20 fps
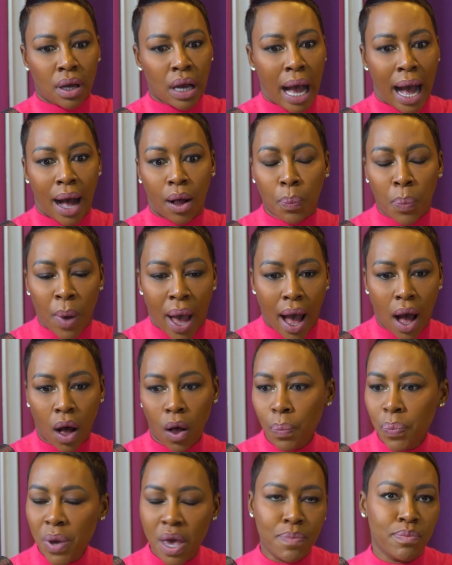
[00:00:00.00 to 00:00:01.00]

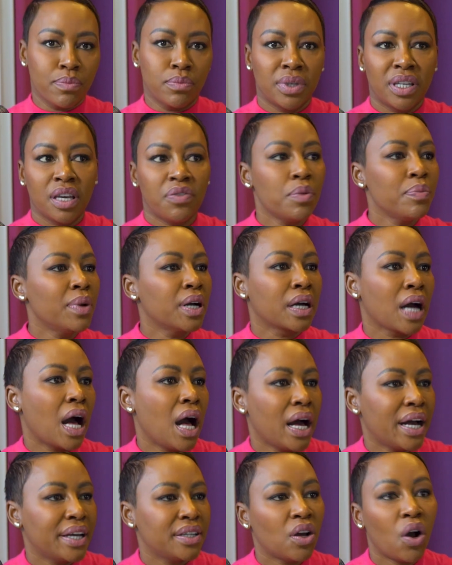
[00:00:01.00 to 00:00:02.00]
Help him, give him a
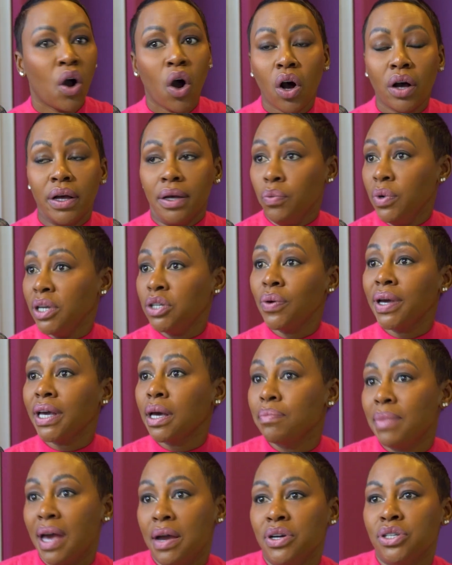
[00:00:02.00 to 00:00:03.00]
guide. Oh, we're doing a
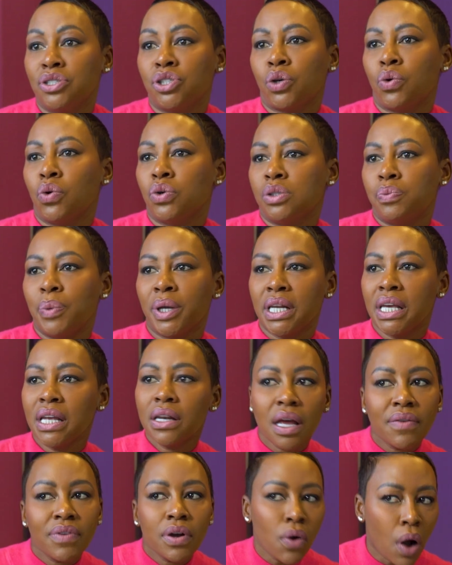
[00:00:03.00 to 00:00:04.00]
marriage course, but he
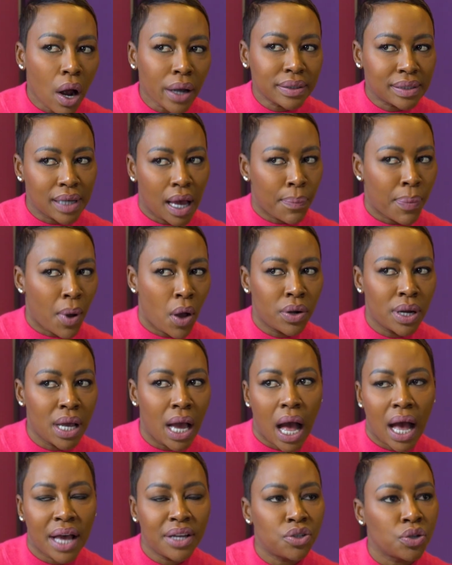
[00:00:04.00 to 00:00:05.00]
never rocks up. Only
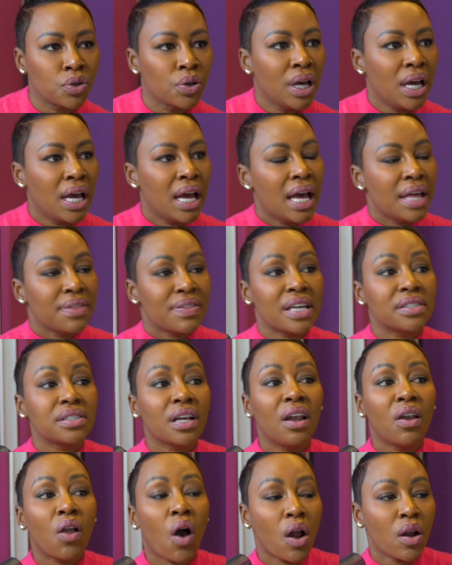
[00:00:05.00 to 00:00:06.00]
I do. There's
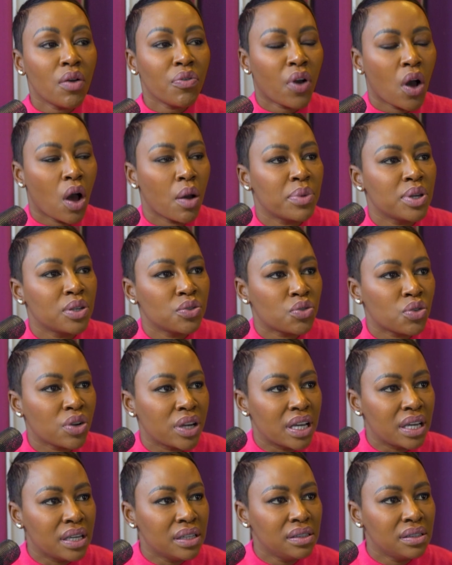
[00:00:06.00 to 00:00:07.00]
a lot of
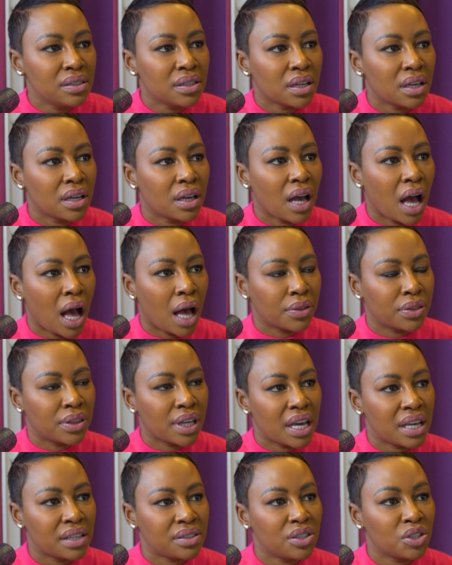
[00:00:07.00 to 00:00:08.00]
commentaries out
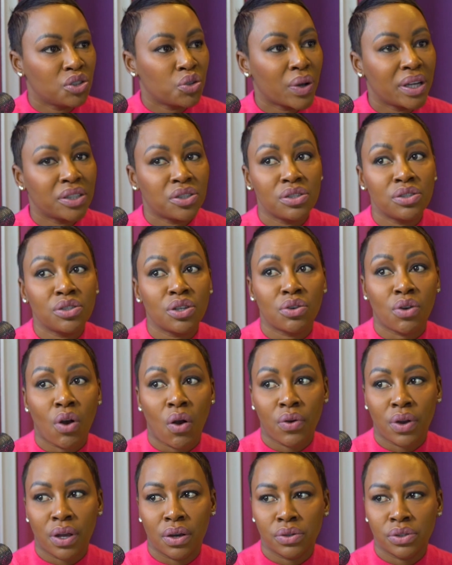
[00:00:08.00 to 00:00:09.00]
there, situation
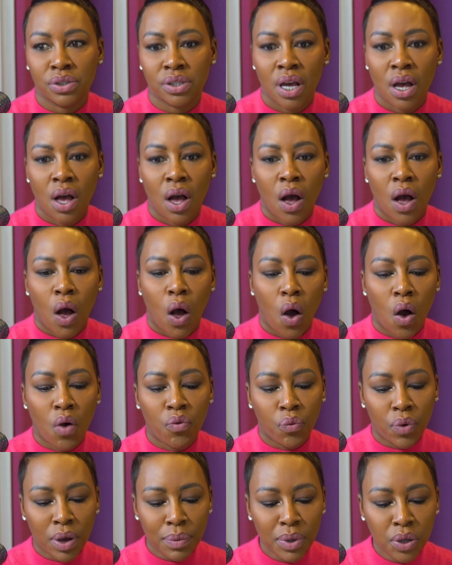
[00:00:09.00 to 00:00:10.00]
scenarios
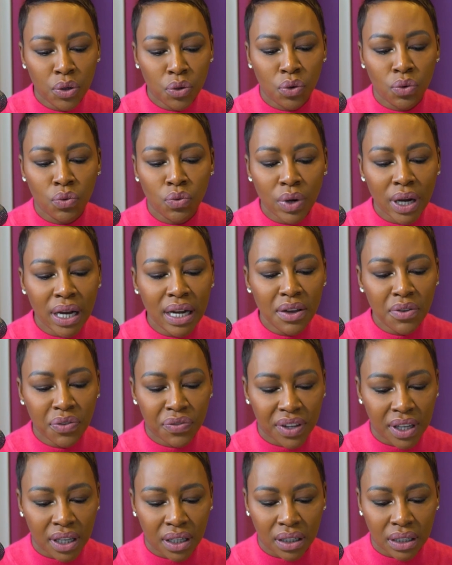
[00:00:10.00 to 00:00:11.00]
of women who really
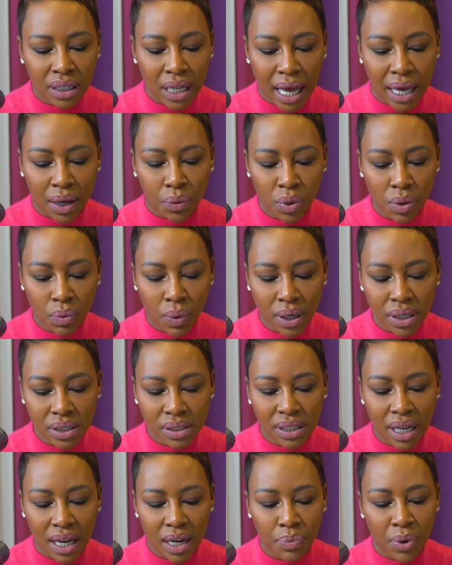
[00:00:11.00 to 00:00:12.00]
feel like we want to
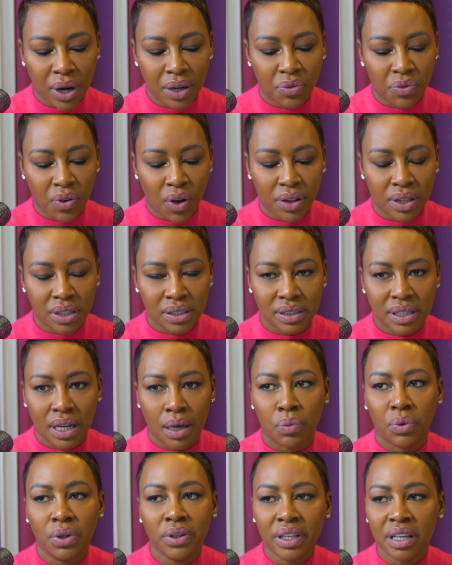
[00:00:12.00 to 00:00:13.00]
celebrate Father's Day.
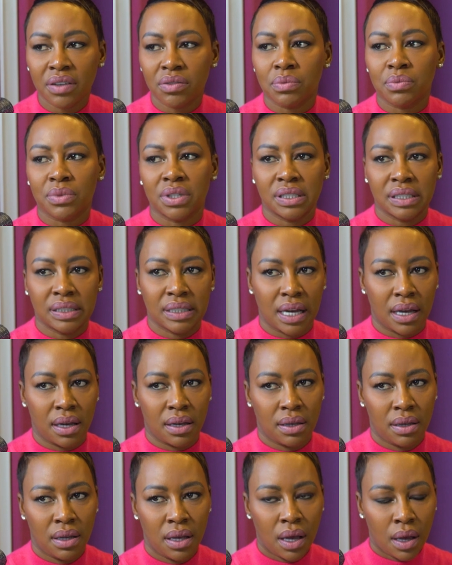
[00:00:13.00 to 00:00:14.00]
We'll give him this
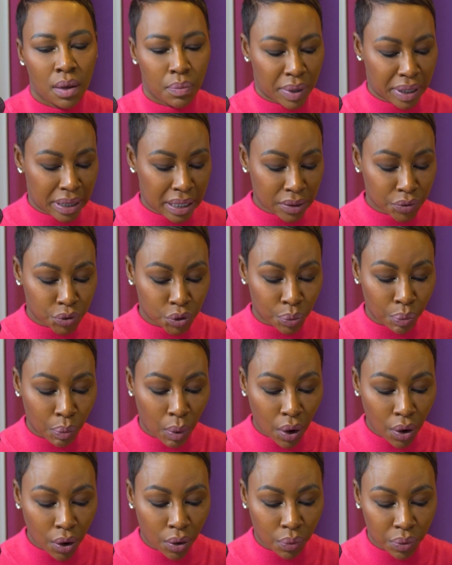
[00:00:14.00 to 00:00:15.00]
day. But then
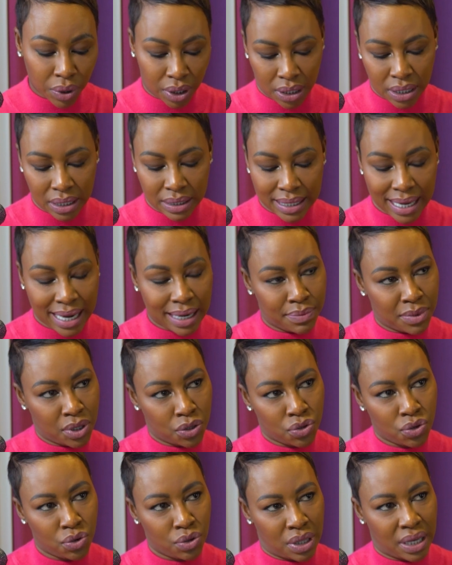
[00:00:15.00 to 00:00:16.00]
tomorrow we're going to tell him the
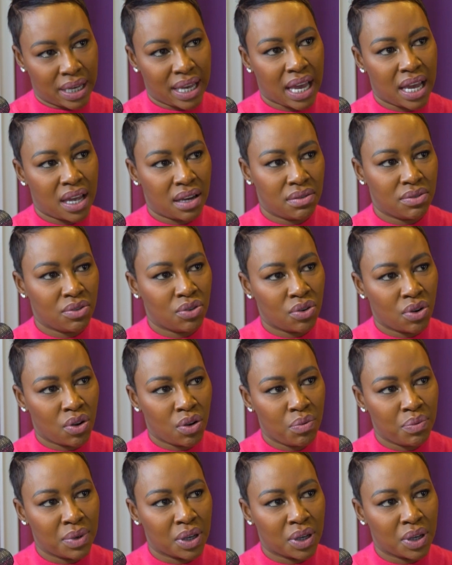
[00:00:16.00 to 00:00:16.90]
truth again, you know,